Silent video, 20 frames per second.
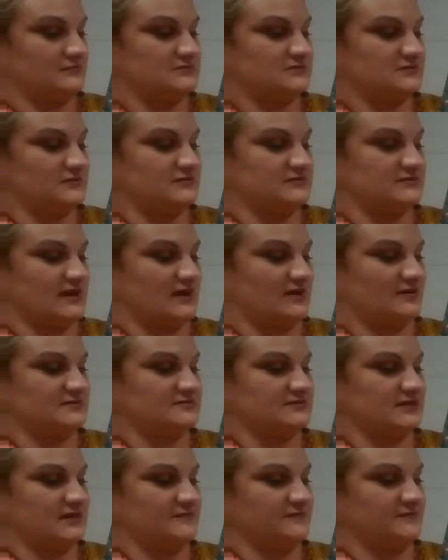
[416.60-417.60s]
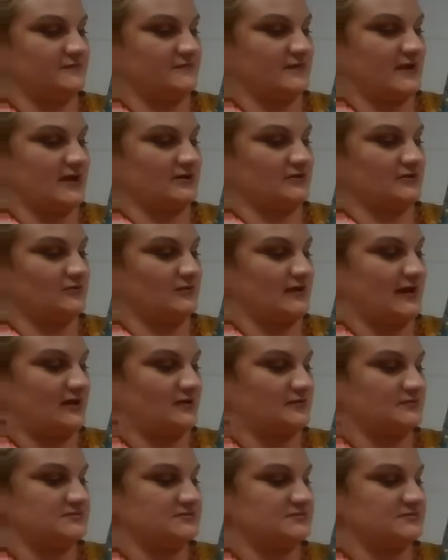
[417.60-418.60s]
So he's outside of the radical
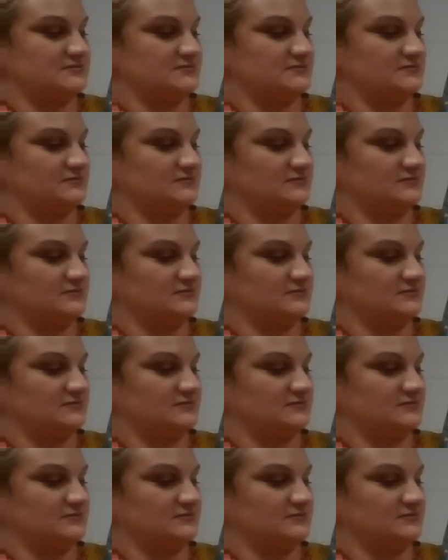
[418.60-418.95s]
house.